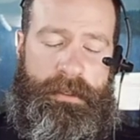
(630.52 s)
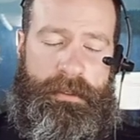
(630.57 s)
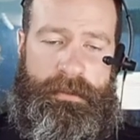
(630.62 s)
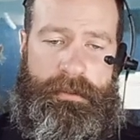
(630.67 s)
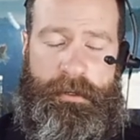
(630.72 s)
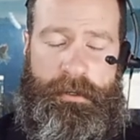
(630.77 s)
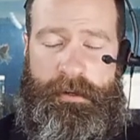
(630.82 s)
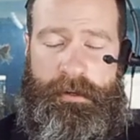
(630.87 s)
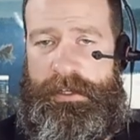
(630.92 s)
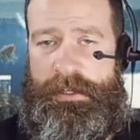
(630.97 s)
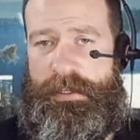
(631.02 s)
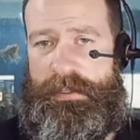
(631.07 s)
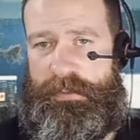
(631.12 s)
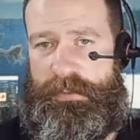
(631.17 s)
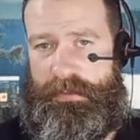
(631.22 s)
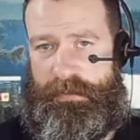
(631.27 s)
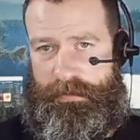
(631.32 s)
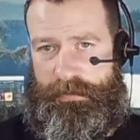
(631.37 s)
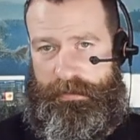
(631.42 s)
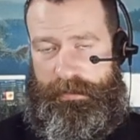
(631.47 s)
There
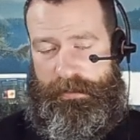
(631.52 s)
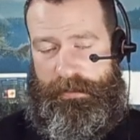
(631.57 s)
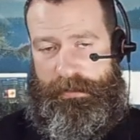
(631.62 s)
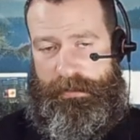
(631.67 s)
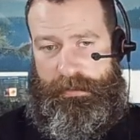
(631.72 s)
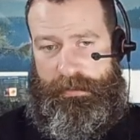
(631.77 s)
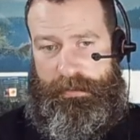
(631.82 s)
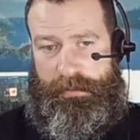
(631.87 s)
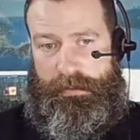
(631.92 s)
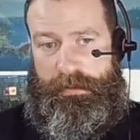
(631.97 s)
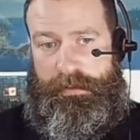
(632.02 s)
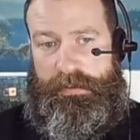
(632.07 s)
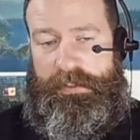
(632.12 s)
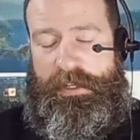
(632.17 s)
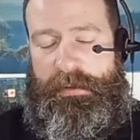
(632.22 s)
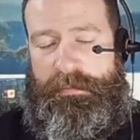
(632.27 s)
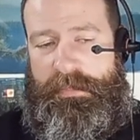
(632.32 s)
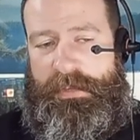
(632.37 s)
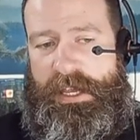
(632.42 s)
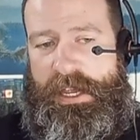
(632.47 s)
is
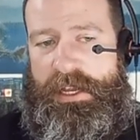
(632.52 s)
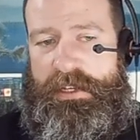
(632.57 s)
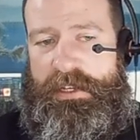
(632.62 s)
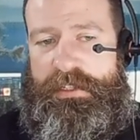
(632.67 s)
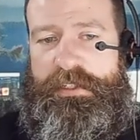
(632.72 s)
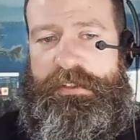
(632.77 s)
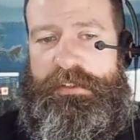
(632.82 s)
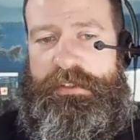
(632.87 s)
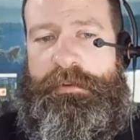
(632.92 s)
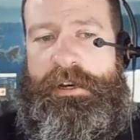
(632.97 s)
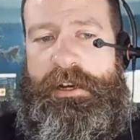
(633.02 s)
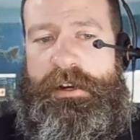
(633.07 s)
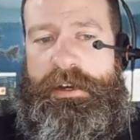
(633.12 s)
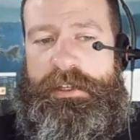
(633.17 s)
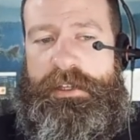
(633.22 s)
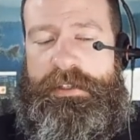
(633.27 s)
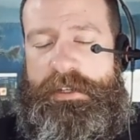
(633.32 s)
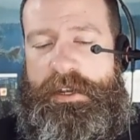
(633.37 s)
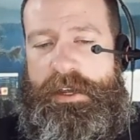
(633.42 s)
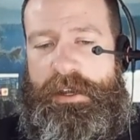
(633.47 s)
some cases where
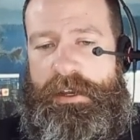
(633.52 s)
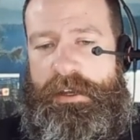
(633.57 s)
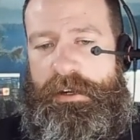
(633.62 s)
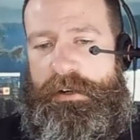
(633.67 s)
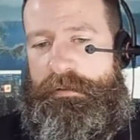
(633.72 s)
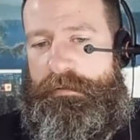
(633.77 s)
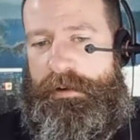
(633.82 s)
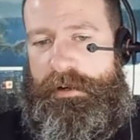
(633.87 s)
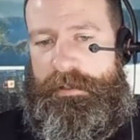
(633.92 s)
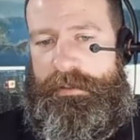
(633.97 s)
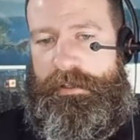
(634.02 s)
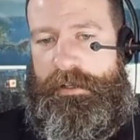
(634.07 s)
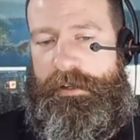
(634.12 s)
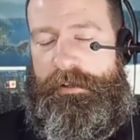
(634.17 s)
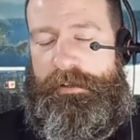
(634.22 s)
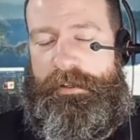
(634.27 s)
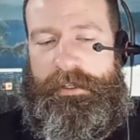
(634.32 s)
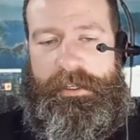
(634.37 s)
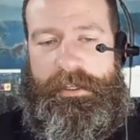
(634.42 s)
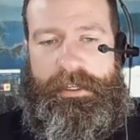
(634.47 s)
it's not going to work though.